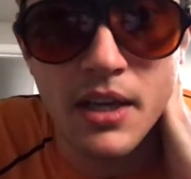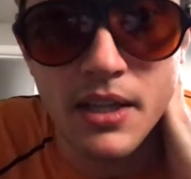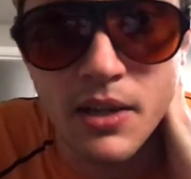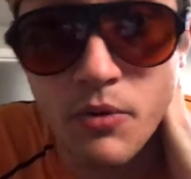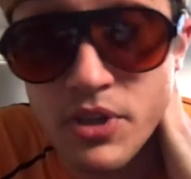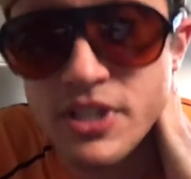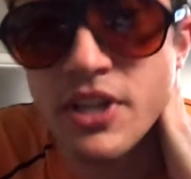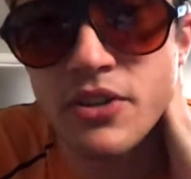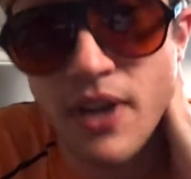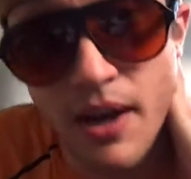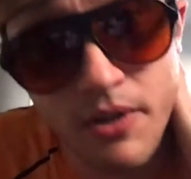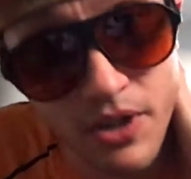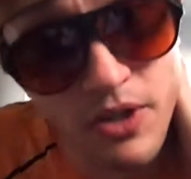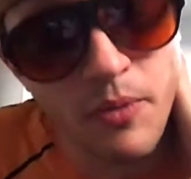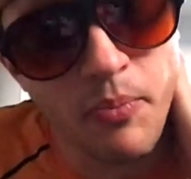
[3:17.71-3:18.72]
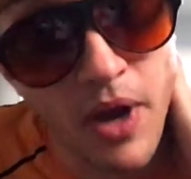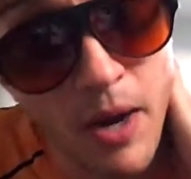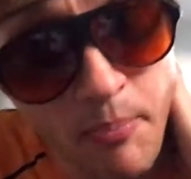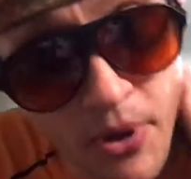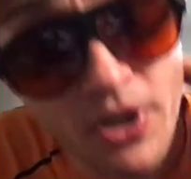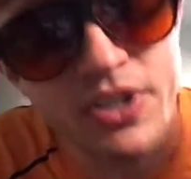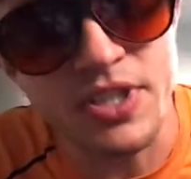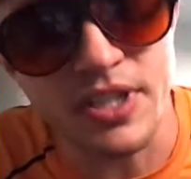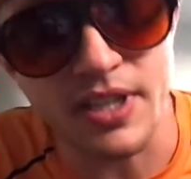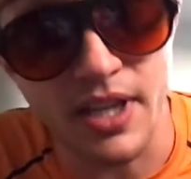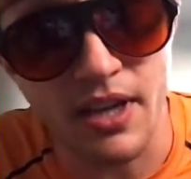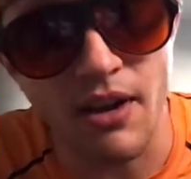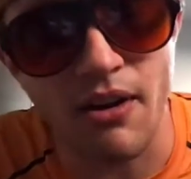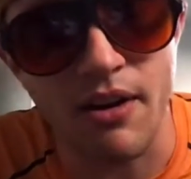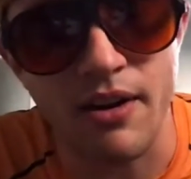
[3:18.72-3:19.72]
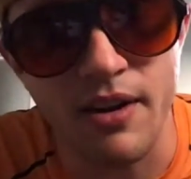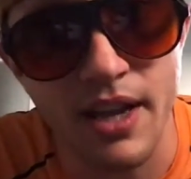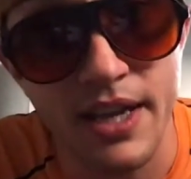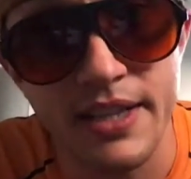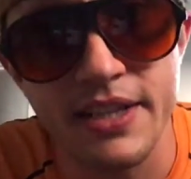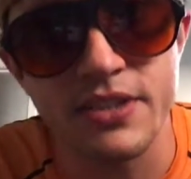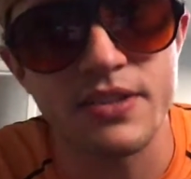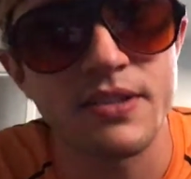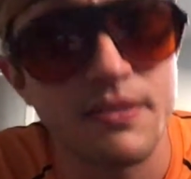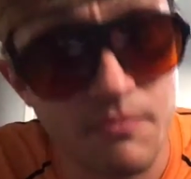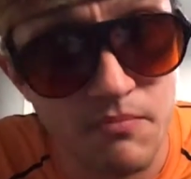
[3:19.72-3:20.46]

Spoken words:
They want to tell you how good a person they are, and that's